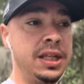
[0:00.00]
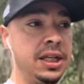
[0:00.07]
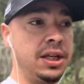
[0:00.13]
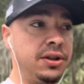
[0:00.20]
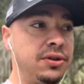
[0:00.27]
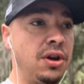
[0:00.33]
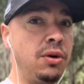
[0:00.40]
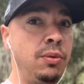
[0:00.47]

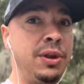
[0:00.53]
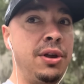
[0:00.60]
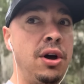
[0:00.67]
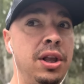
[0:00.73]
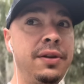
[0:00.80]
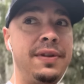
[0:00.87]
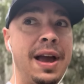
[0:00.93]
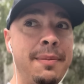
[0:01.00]
So with
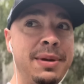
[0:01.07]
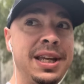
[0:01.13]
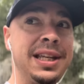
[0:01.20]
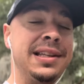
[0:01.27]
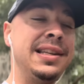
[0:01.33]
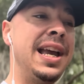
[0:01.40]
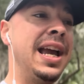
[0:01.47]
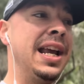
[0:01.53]
all of that being
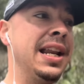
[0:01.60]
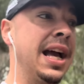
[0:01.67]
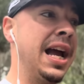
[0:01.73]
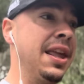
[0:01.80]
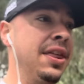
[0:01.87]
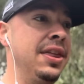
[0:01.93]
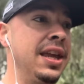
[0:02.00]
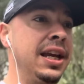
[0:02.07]
said, I
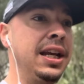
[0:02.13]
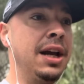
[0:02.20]
think